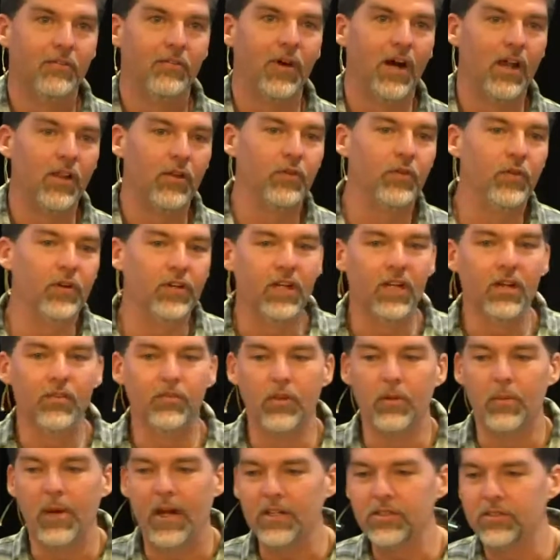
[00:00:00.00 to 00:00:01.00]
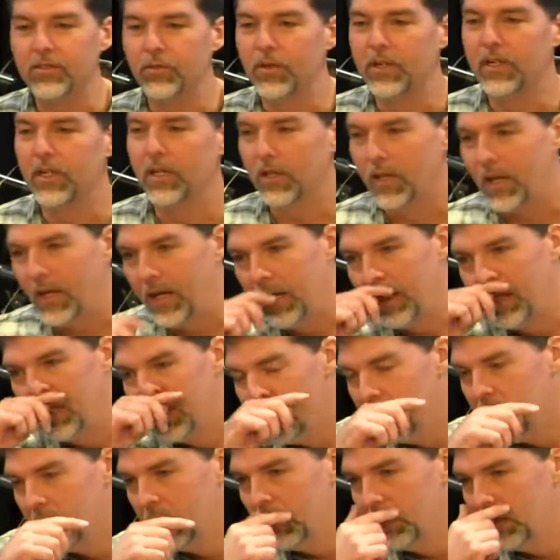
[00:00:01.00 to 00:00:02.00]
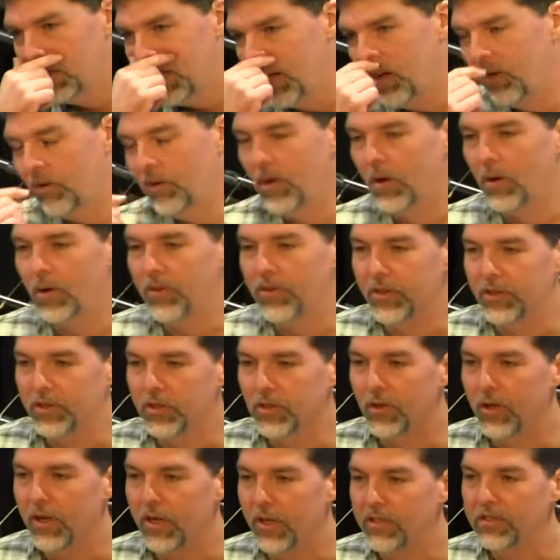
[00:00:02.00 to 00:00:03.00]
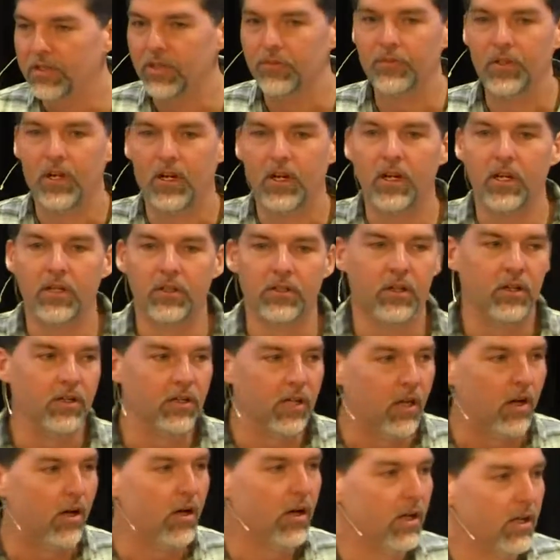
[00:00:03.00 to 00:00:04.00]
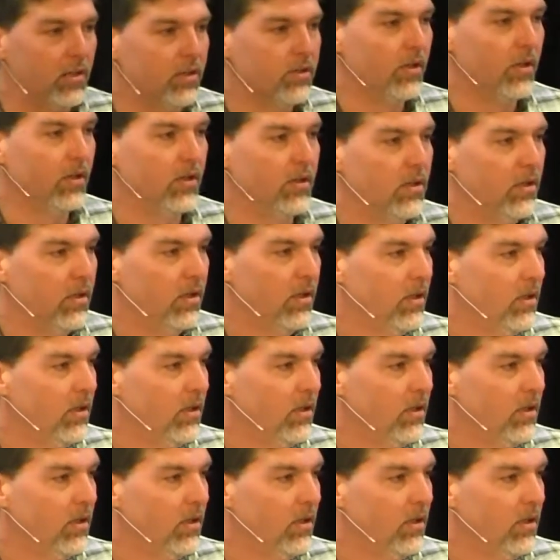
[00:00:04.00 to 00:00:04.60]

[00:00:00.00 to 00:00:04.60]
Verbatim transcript: Father, forgive them. I used to read it like they don't know what they're doing as if they're ignorant. They are ignorant.